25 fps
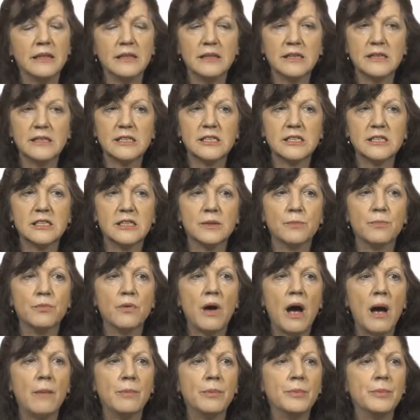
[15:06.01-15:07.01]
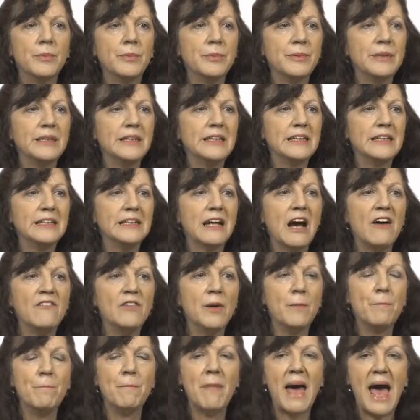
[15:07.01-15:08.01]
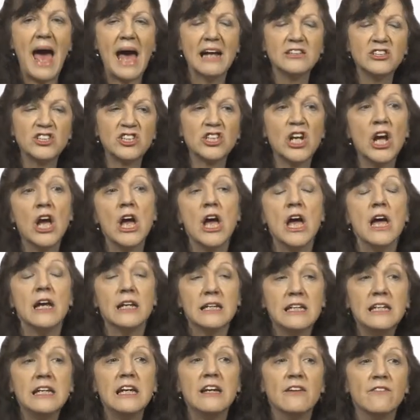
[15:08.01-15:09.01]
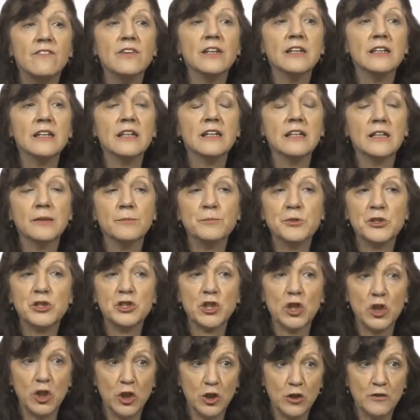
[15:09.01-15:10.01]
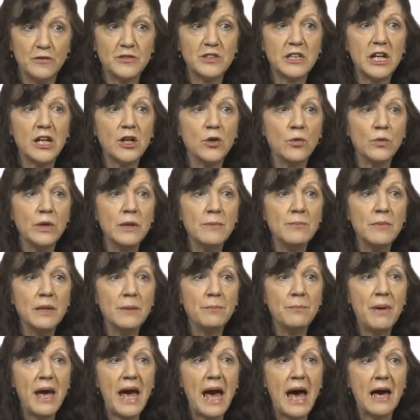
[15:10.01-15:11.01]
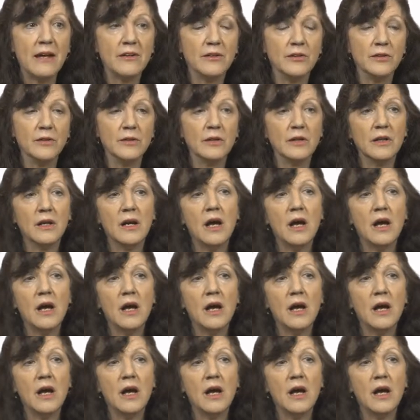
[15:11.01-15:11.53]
This is the probability of a match given an observed agreement pattern.